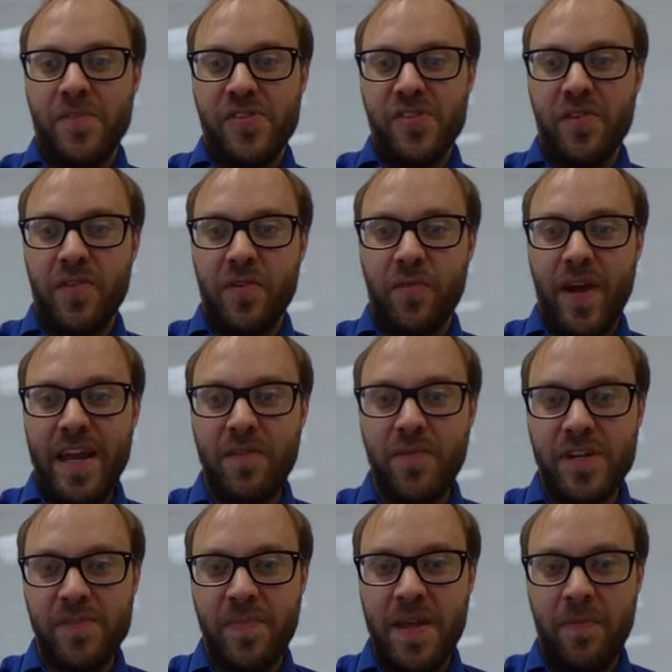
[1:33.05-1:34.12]
So the rate at
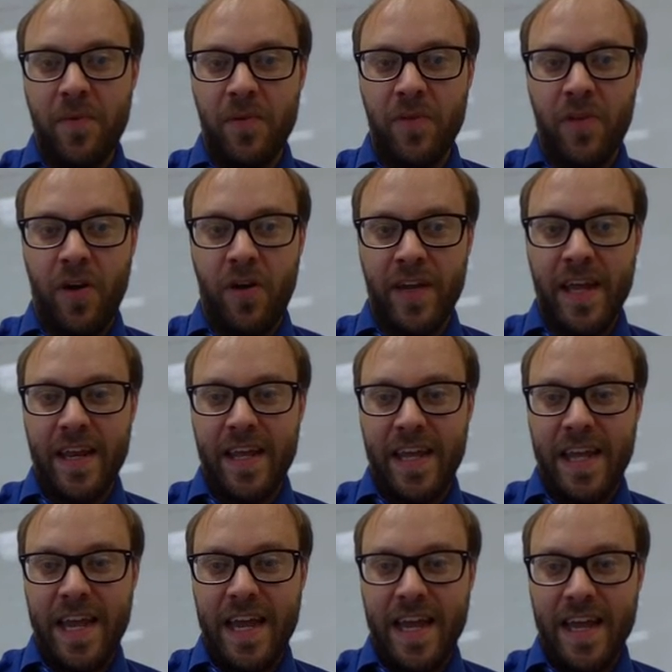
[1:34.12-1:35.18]
which people are getting
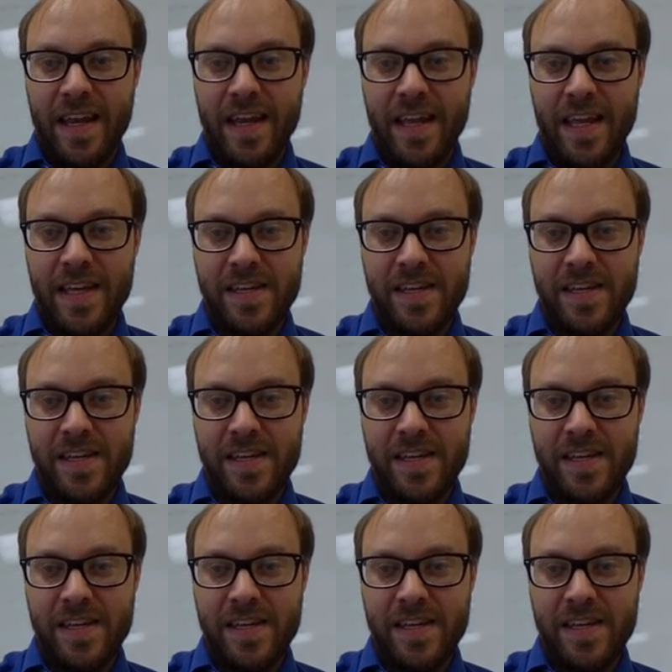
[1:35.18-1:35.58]
in